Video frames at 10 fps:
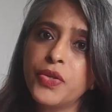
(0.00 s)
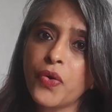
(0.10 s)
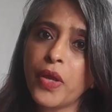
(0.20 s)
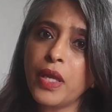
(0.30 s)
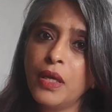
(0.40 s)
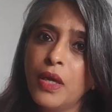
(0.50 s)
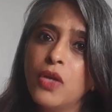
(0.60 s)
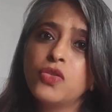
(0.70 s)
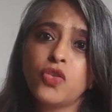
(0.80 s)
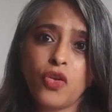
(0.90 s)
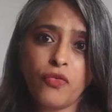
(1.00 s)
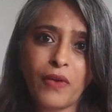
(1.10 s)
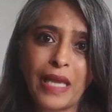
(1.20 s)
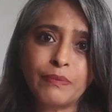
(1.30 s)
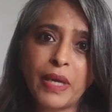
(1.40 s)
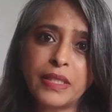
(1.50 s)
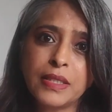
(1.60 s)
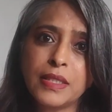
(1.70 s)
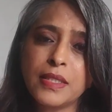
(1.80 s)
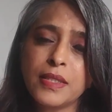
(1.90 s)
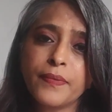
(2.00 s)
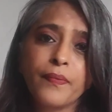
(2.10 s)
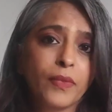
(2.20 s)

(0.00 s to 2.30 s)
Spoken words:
drawing, so your flat patterns,